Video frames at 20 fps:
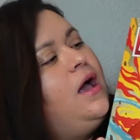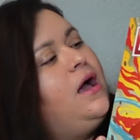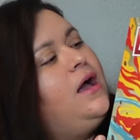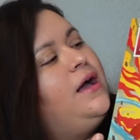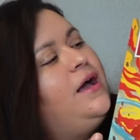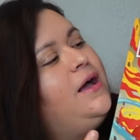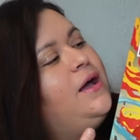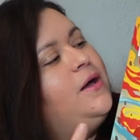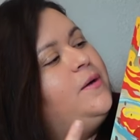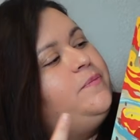
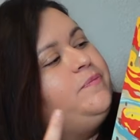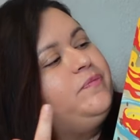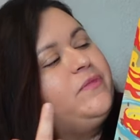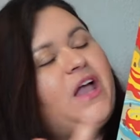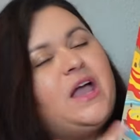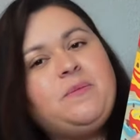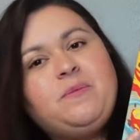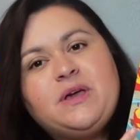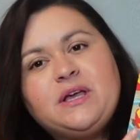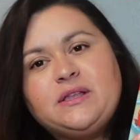Um,
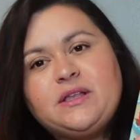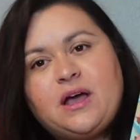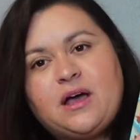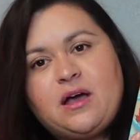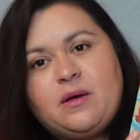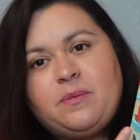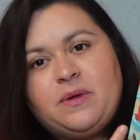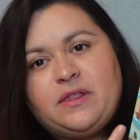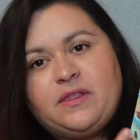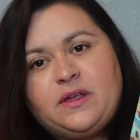I picked
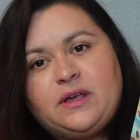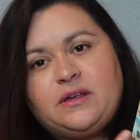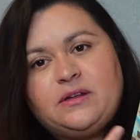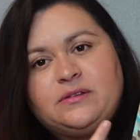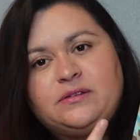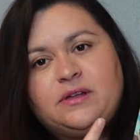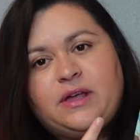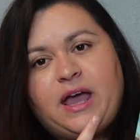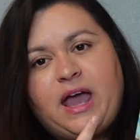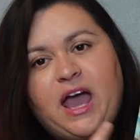up
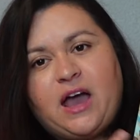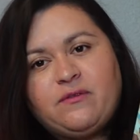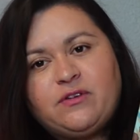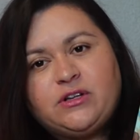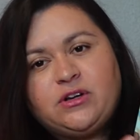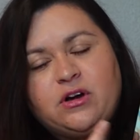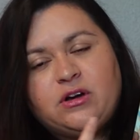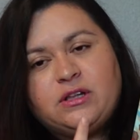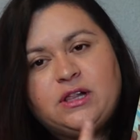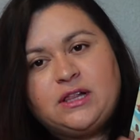this
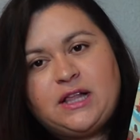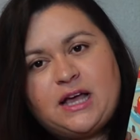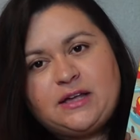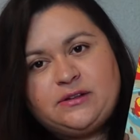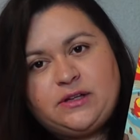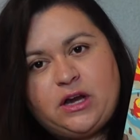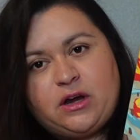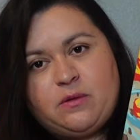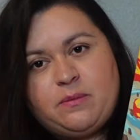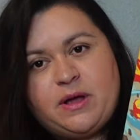Avatar The
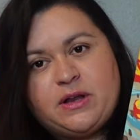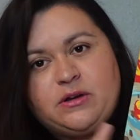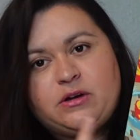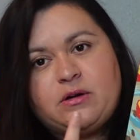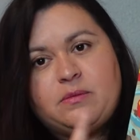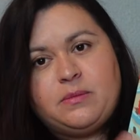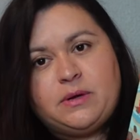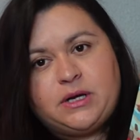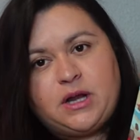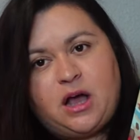Last
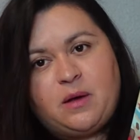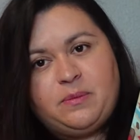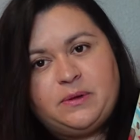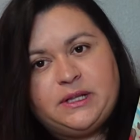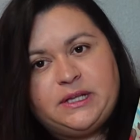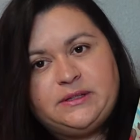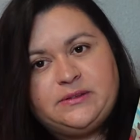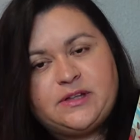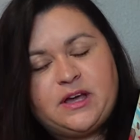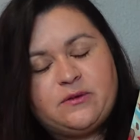Airbender
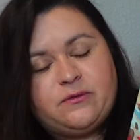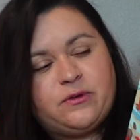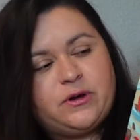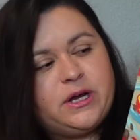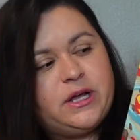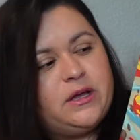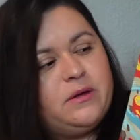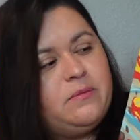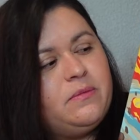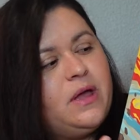Monopoly set for
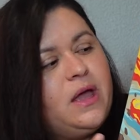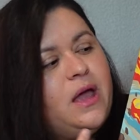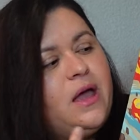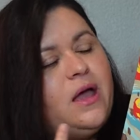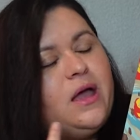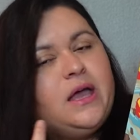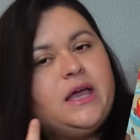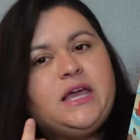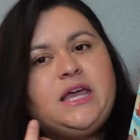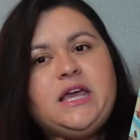him
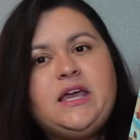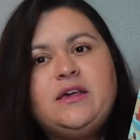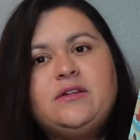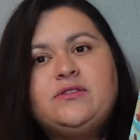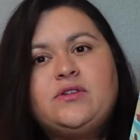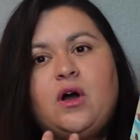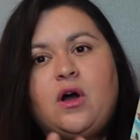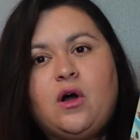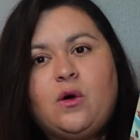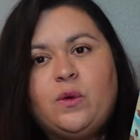
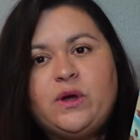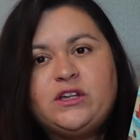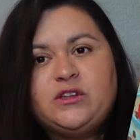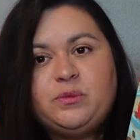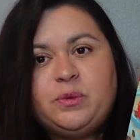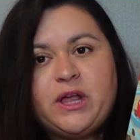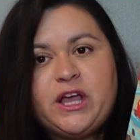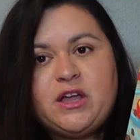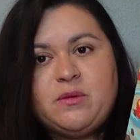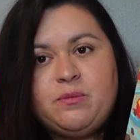he's always
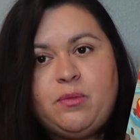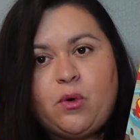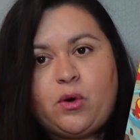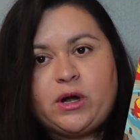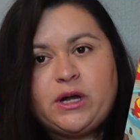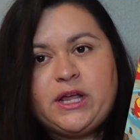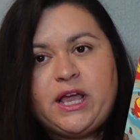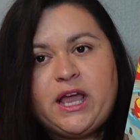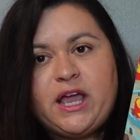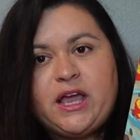playing
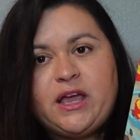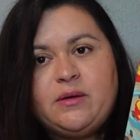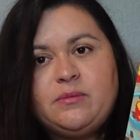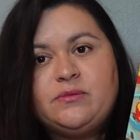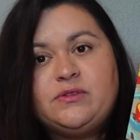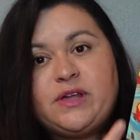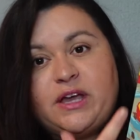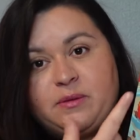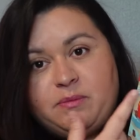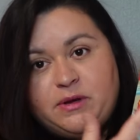board
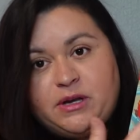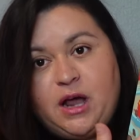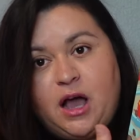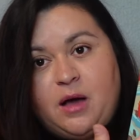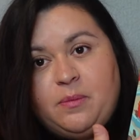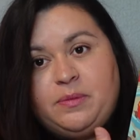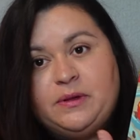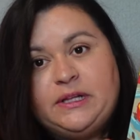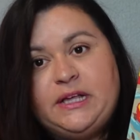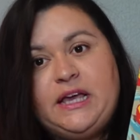games like
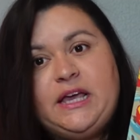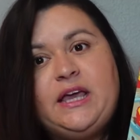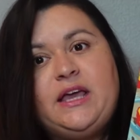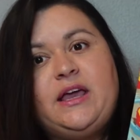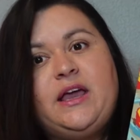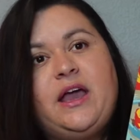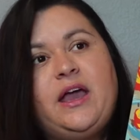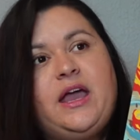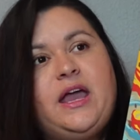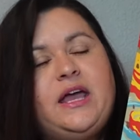
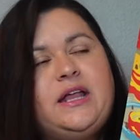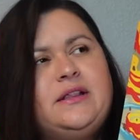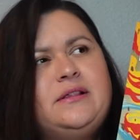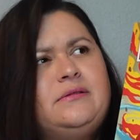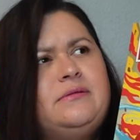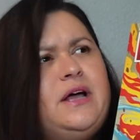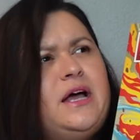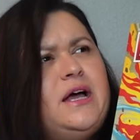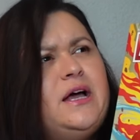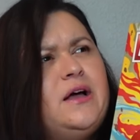Monopoly
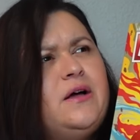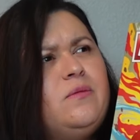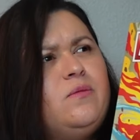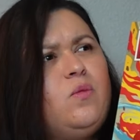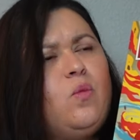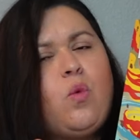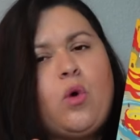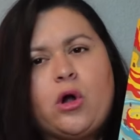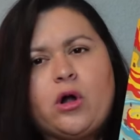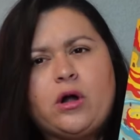and
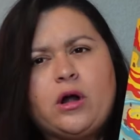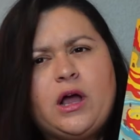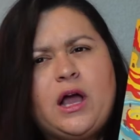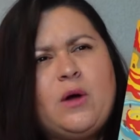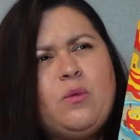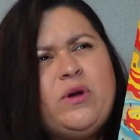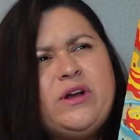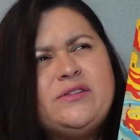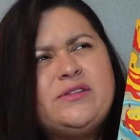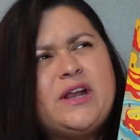um, uh,
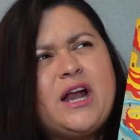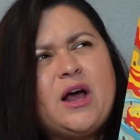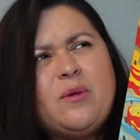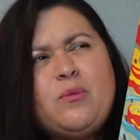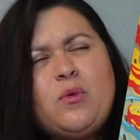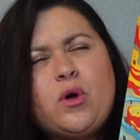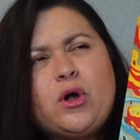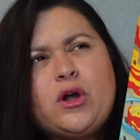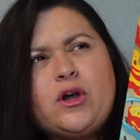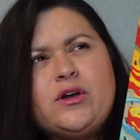what is it,
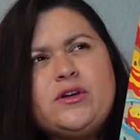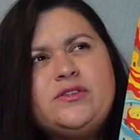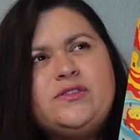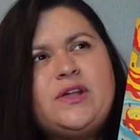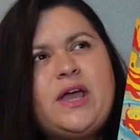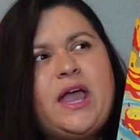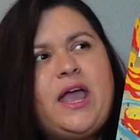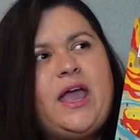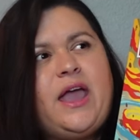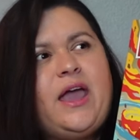
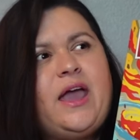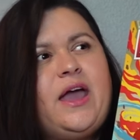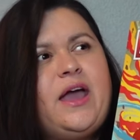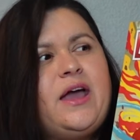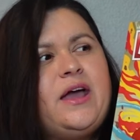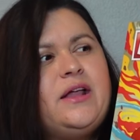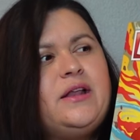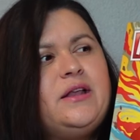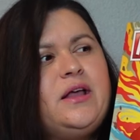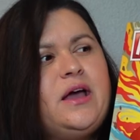Upwords
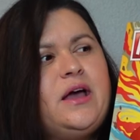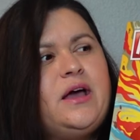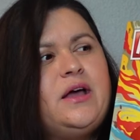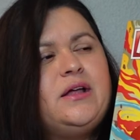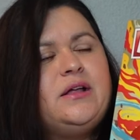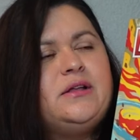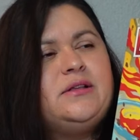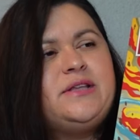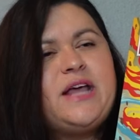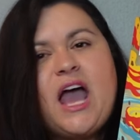and
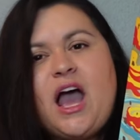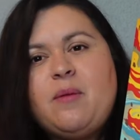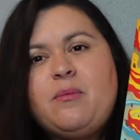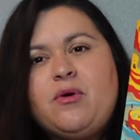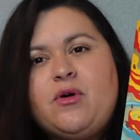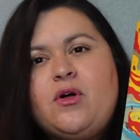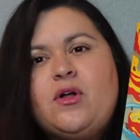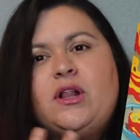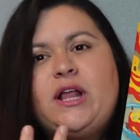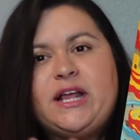uh,
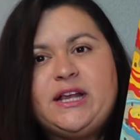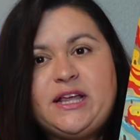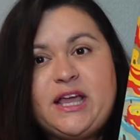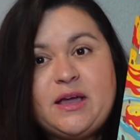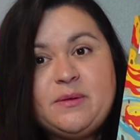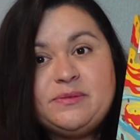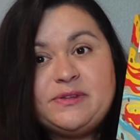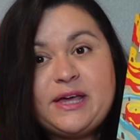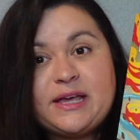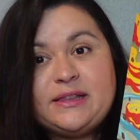Dabble and
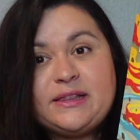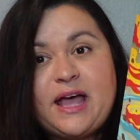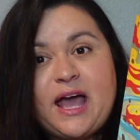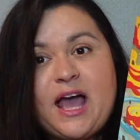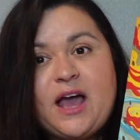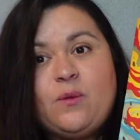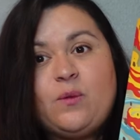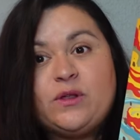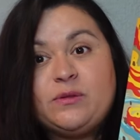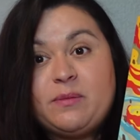games like
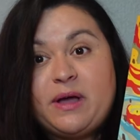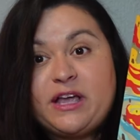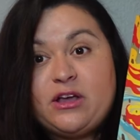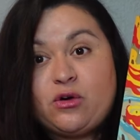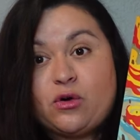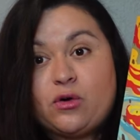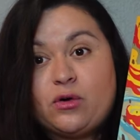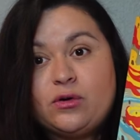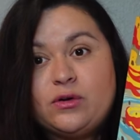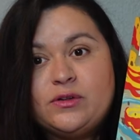that with my
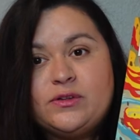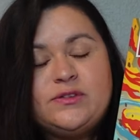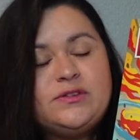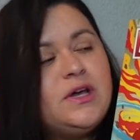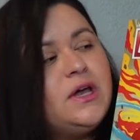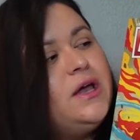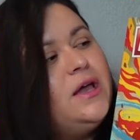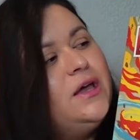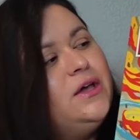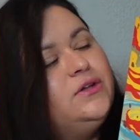girls.
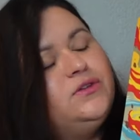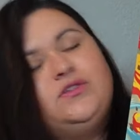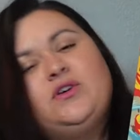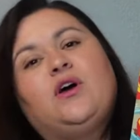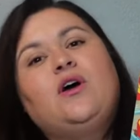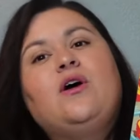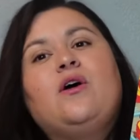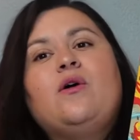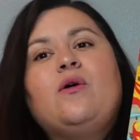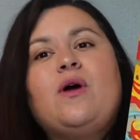
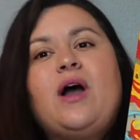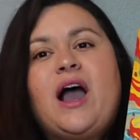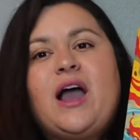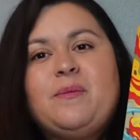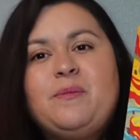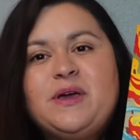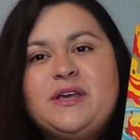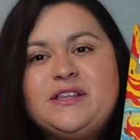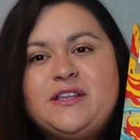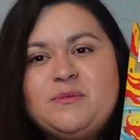So
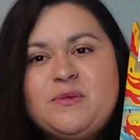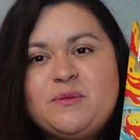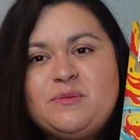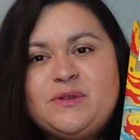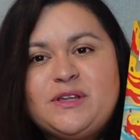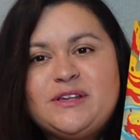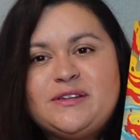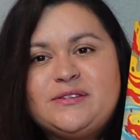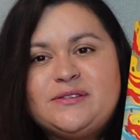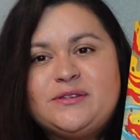I picked him up
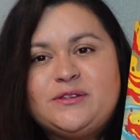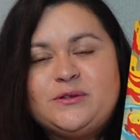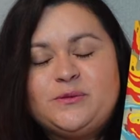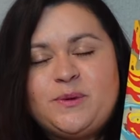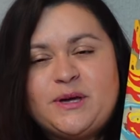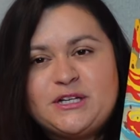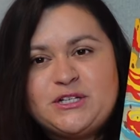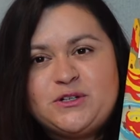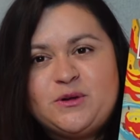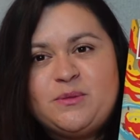this
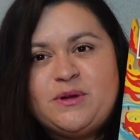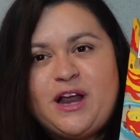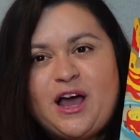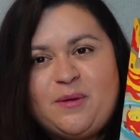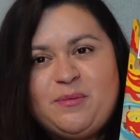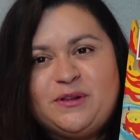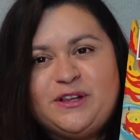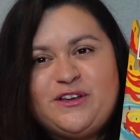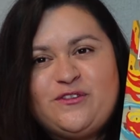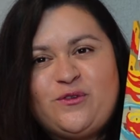special
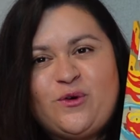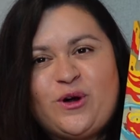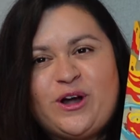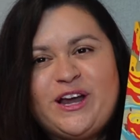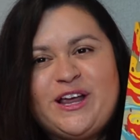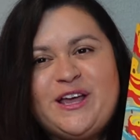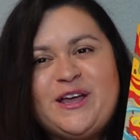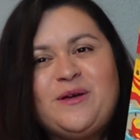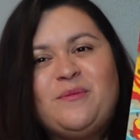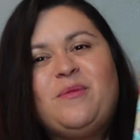Monopoly for
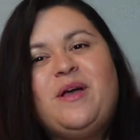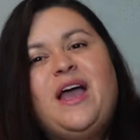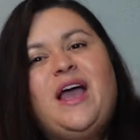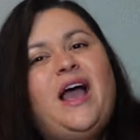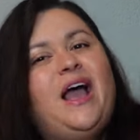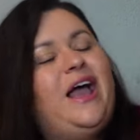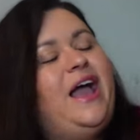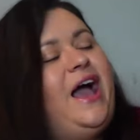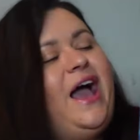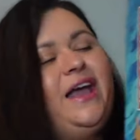him.
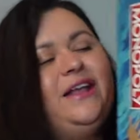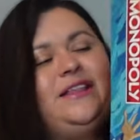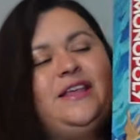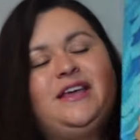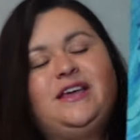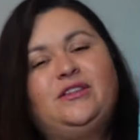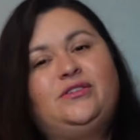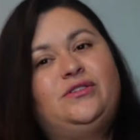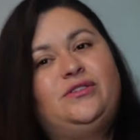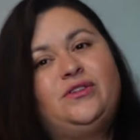I
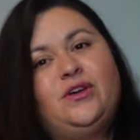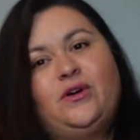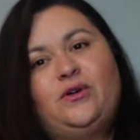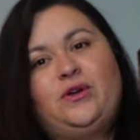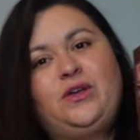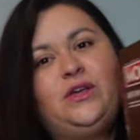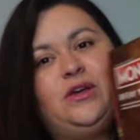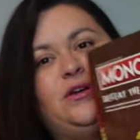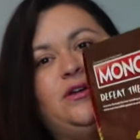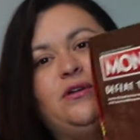think it's so
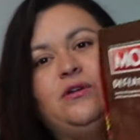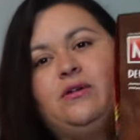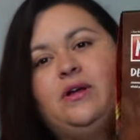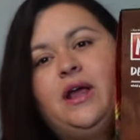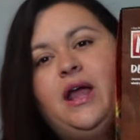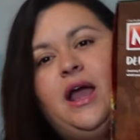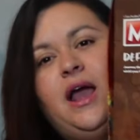cute.